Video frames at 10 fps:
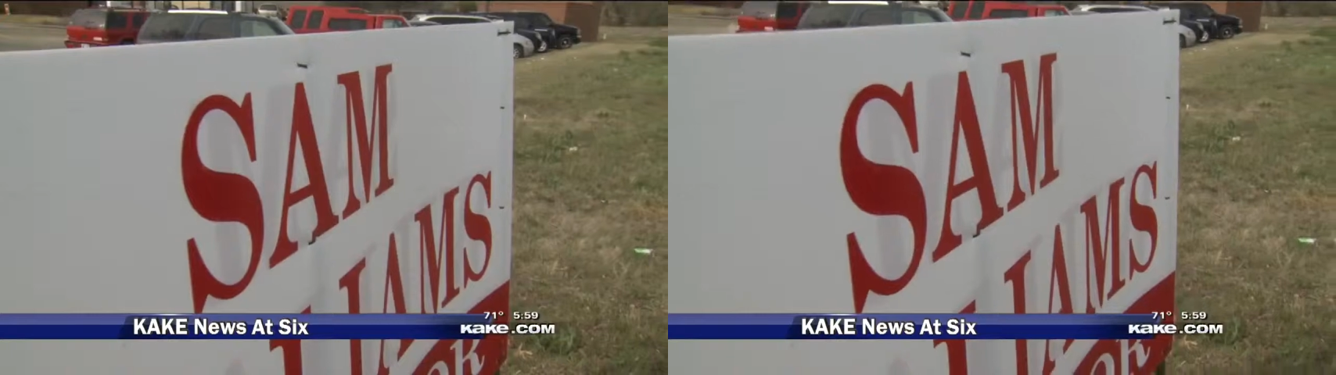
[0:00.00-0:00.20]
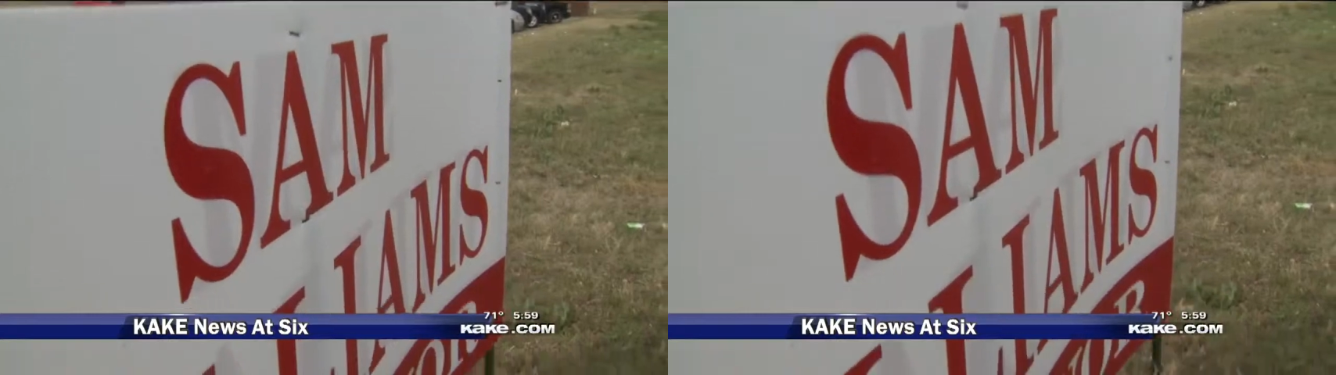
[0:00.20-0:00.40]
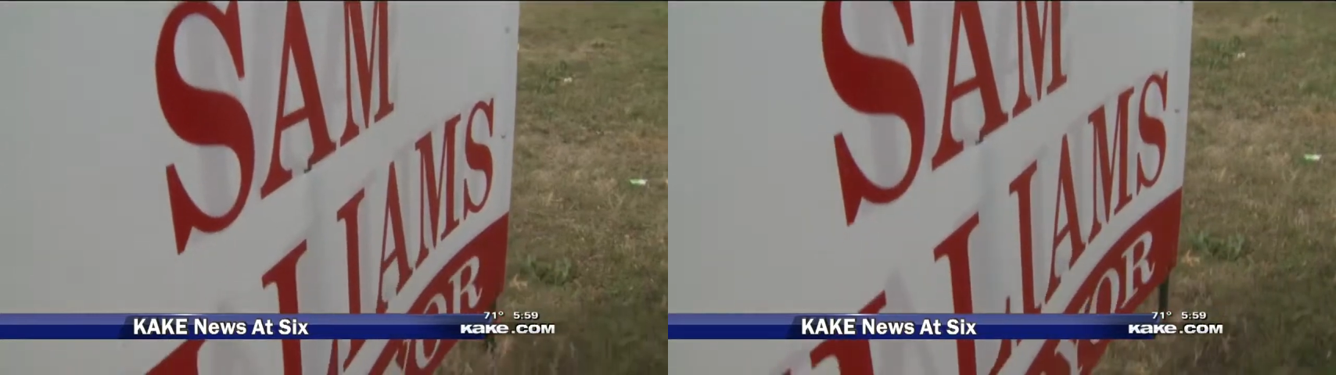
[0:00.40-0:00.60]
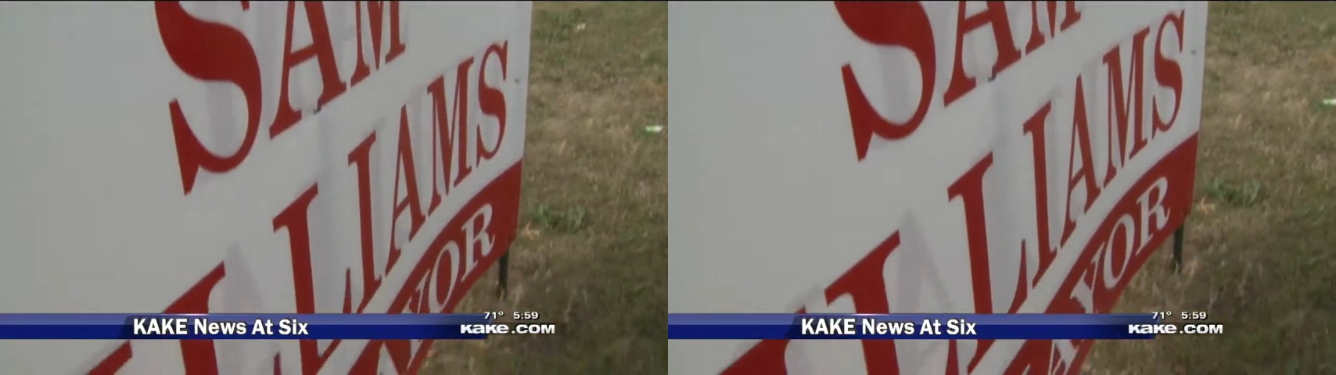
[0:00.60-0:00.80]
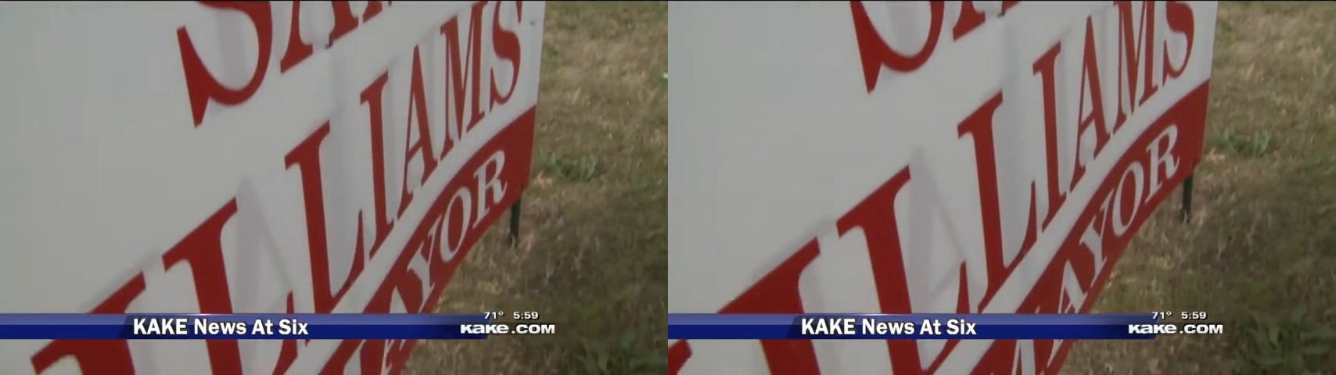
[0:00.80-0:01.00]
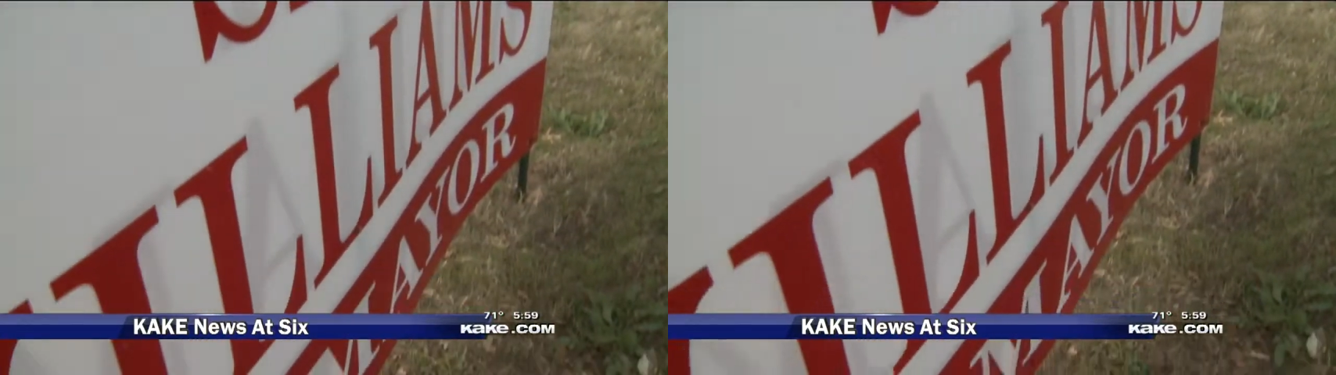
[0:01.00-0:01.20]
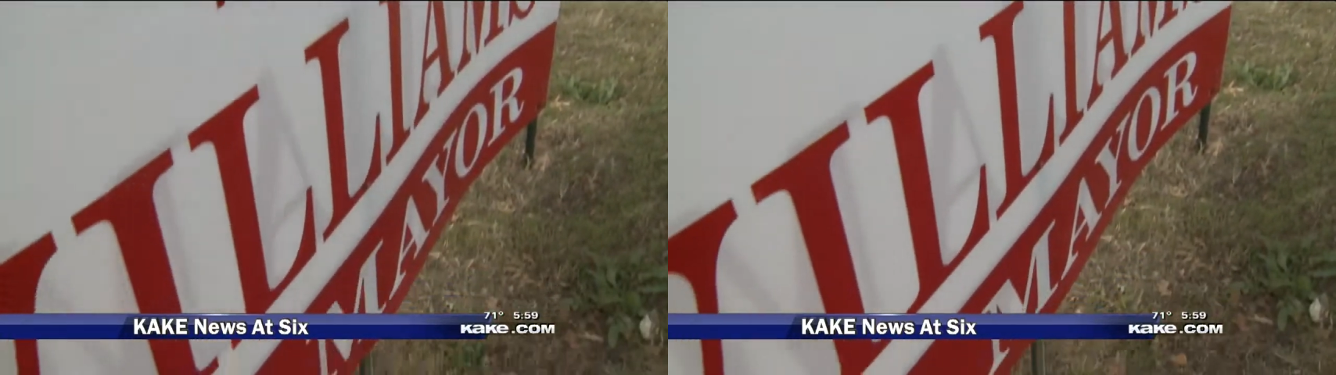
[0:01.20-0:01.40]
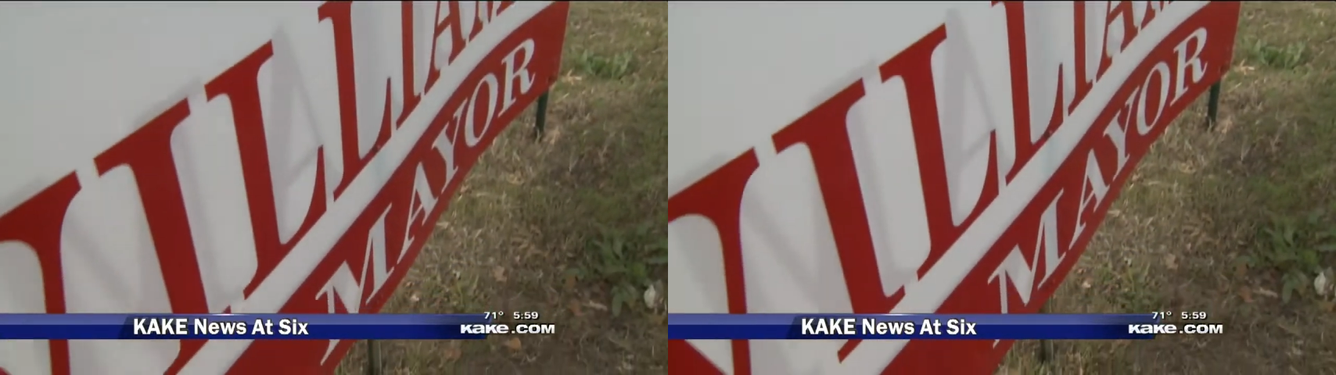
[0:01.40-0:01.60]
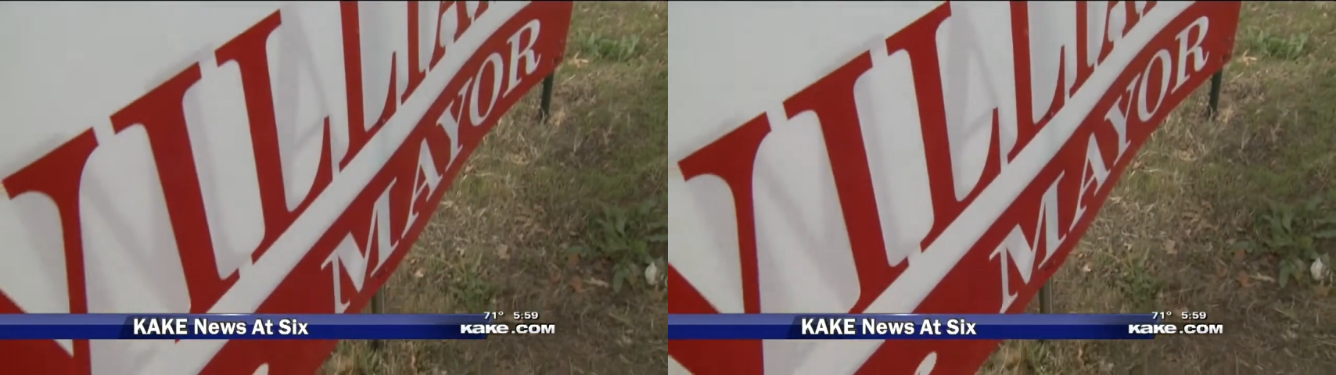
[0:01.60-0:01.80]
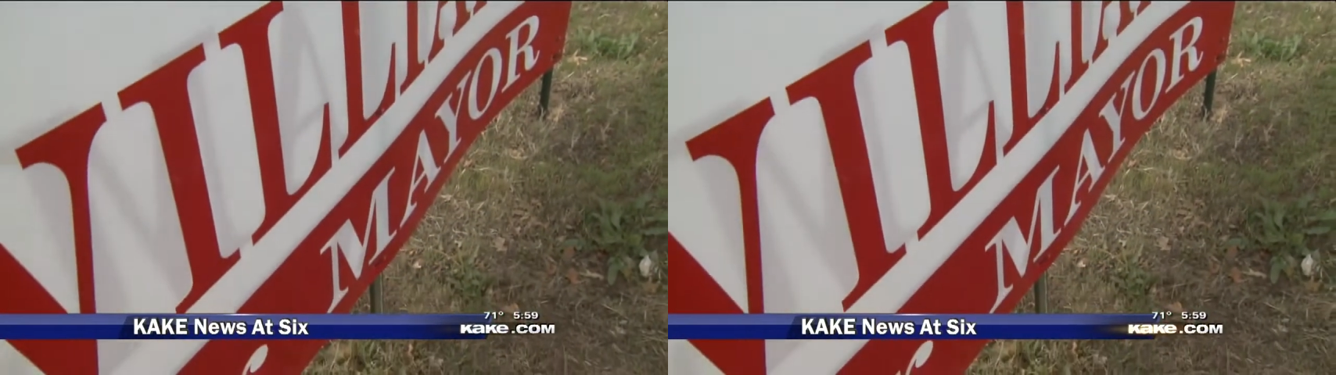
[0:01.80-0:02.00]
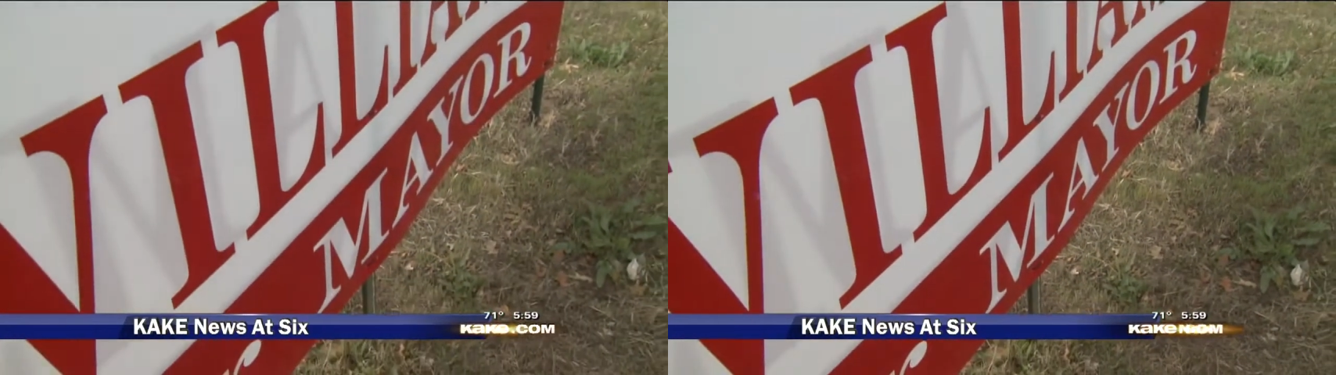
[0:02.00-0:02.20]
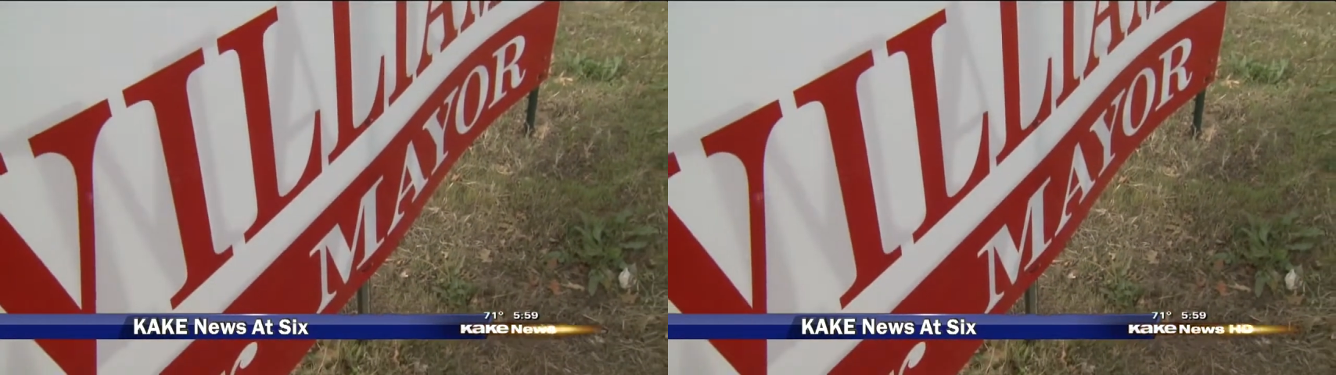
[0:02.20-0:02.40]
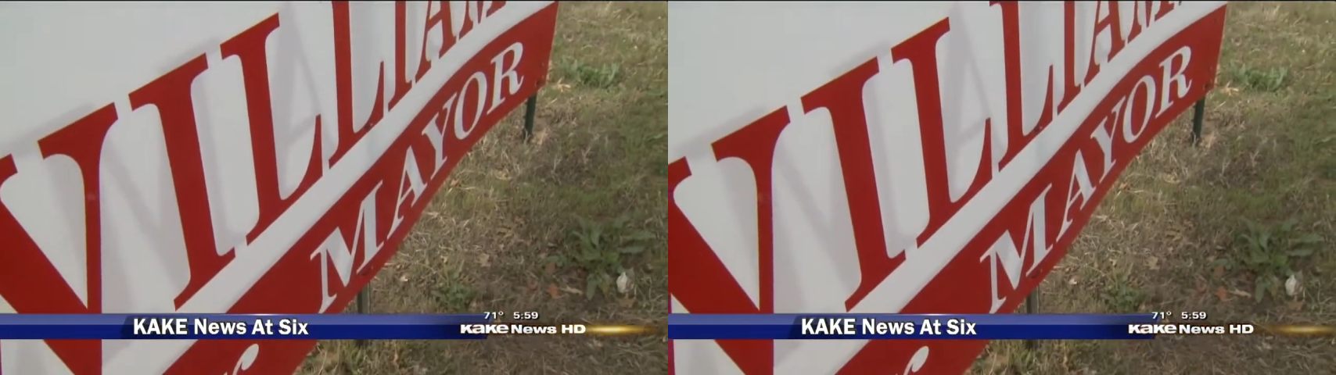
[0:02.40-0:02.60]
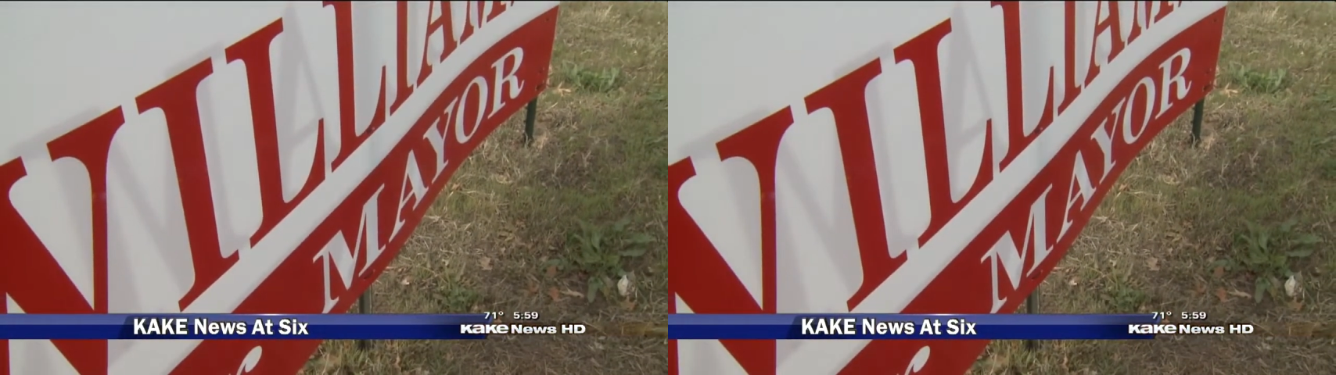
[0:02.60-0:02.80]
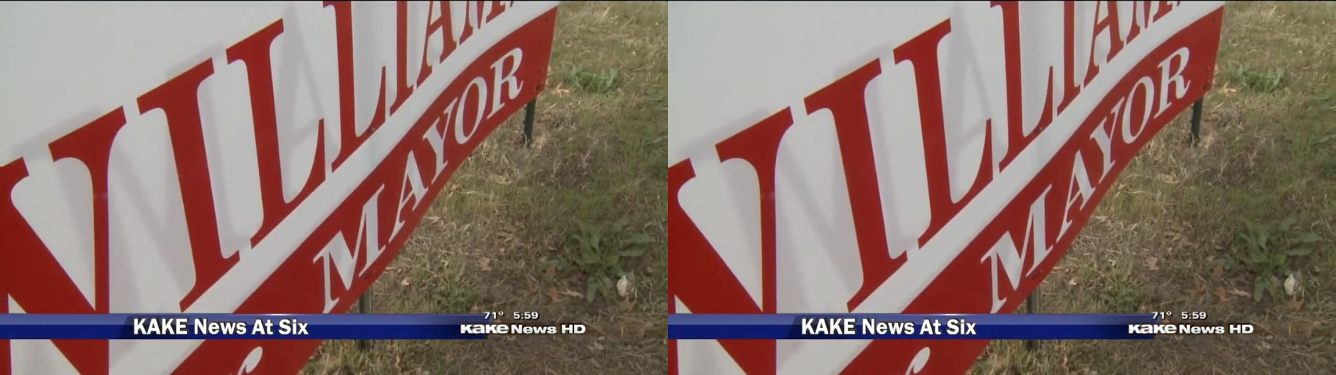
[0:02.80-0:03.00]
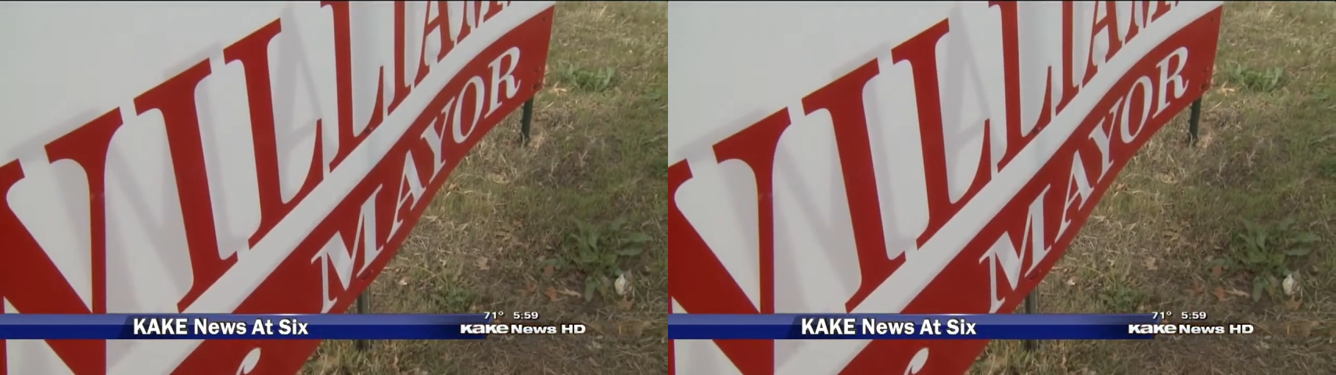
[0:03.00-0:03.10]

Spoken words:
No face is visible, so there are no lips to read.